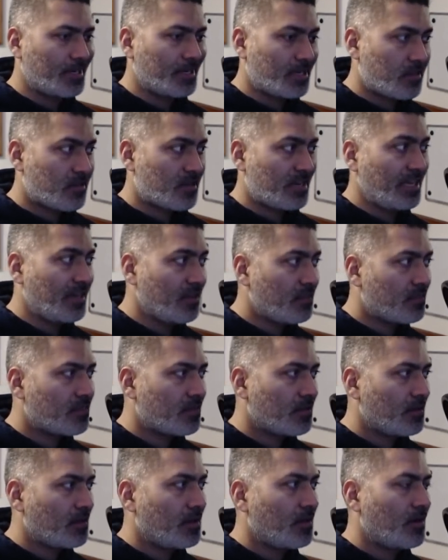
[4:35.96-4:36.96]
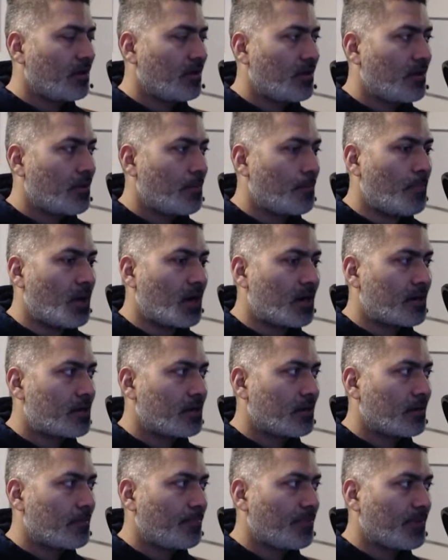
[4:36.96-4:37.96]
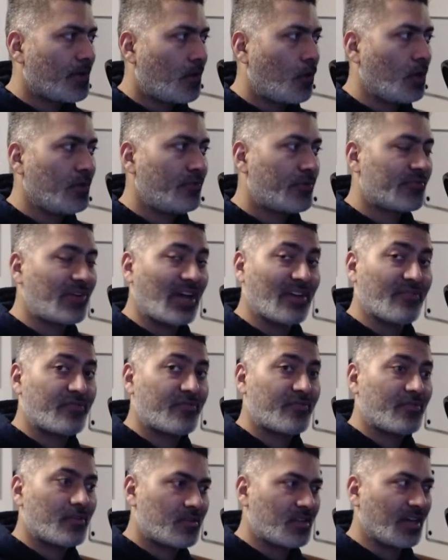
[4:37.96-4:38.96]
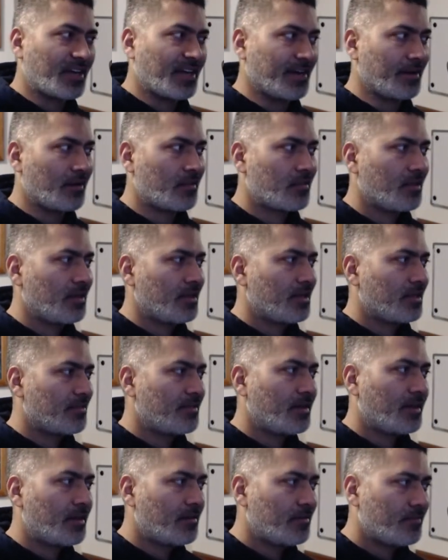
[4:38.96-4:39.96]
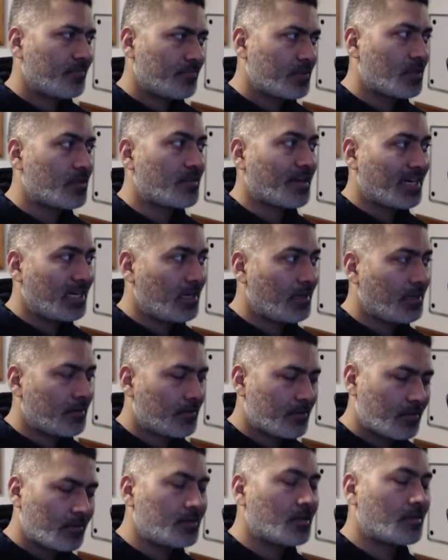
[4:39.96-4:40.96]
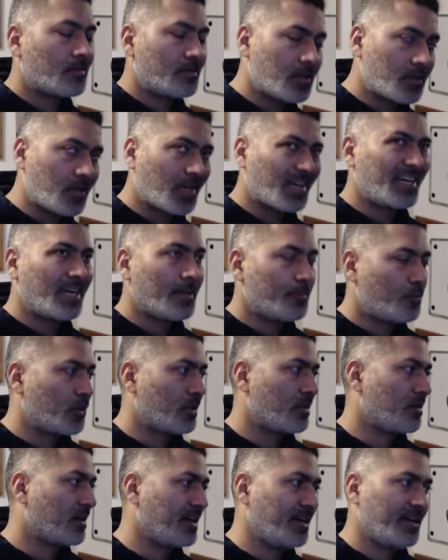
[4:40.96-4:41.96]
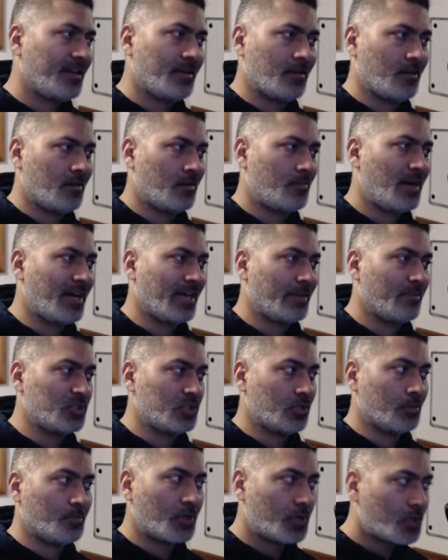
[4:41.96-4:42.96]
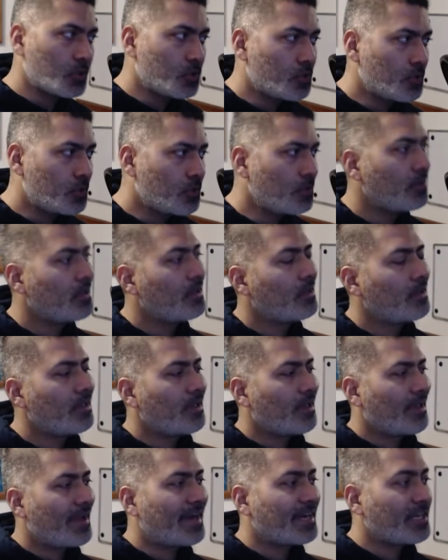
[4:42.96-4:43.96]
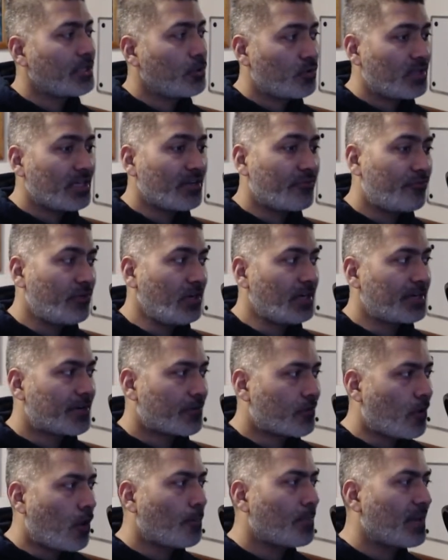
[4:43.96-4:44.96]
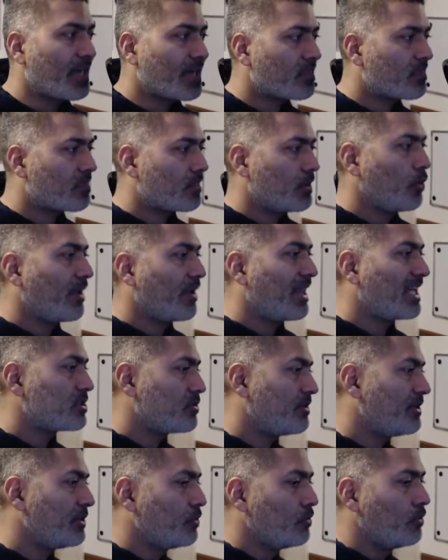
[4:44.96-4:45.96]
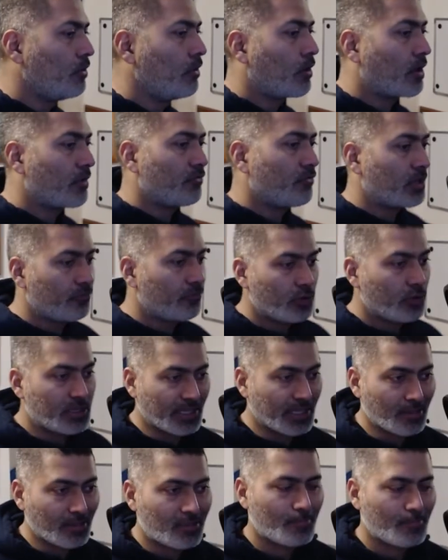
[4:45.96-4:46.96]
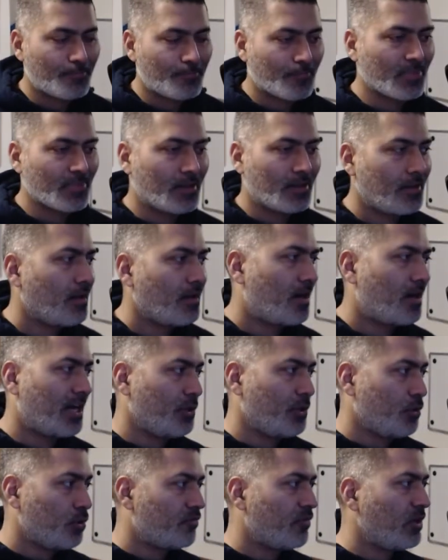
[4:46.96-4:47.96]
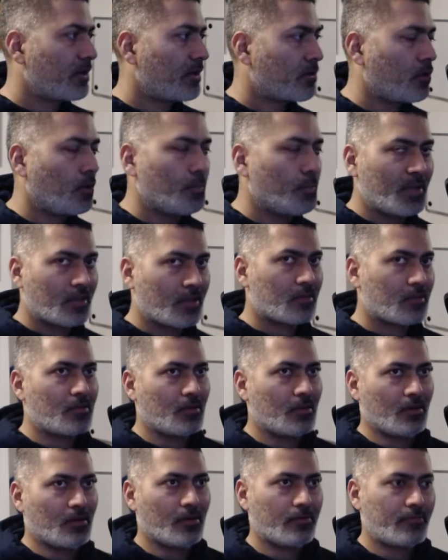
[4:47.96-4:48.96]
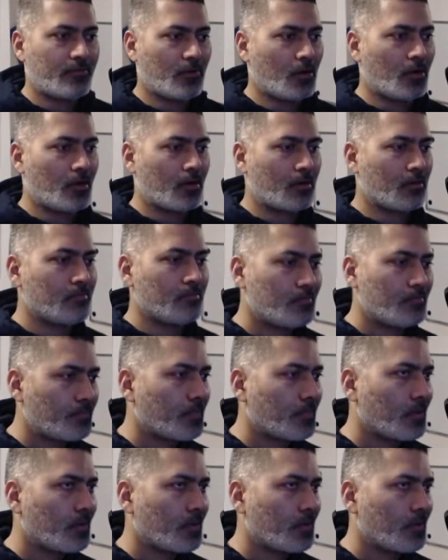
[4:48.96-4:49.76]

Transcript: it stays, but only for 5 seconds. Then the second input is again my image number two. And using filter complex, you can actually do a lot of wonderful things. I use filter complex for